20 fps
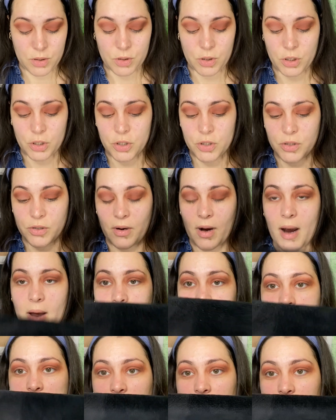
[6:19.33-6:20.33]
So just
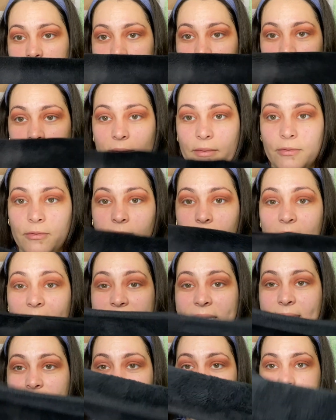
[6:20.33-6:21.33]
grab these like
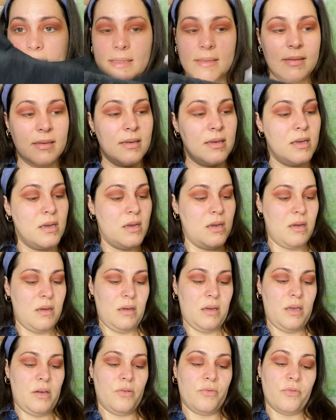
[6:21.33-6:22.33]
fleece,
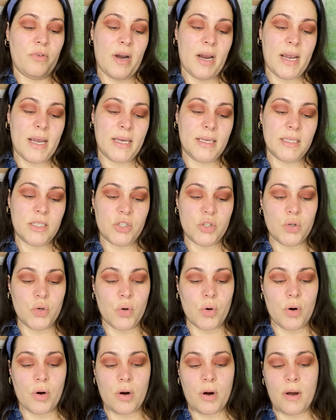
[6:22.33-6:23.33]
erase
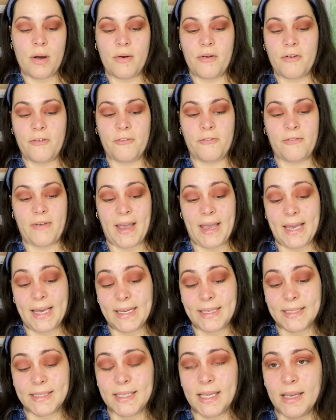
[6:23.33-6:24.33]
your
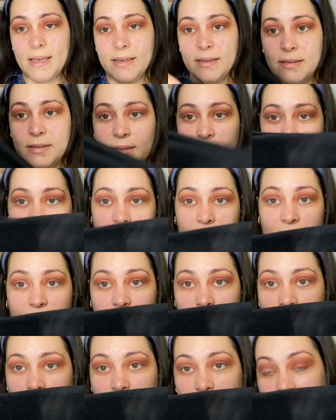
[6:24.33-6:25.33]

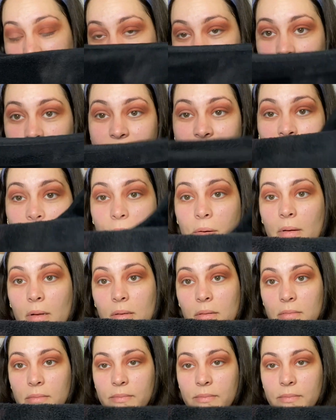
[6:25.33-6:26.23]
facial towel,